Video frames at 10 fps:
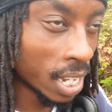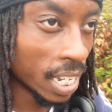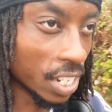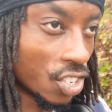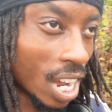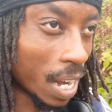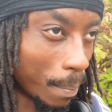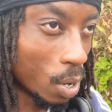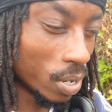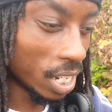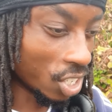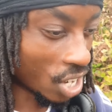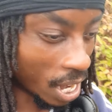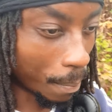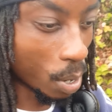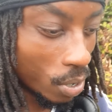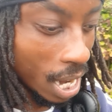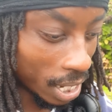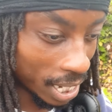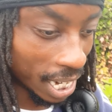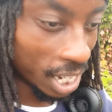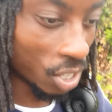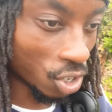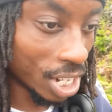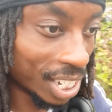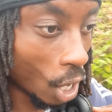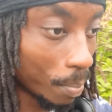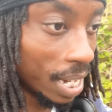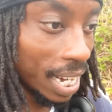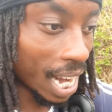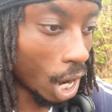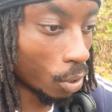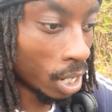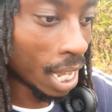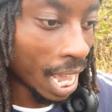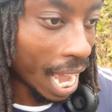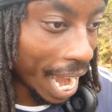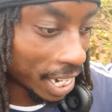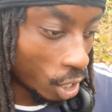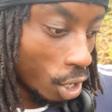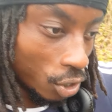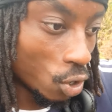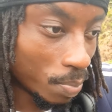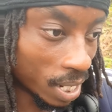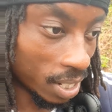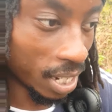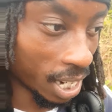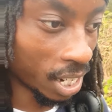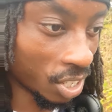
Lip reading: He's trying to build this, he's trying to build that, yeah? So she's coming in now, adding her 2 pence, yeah?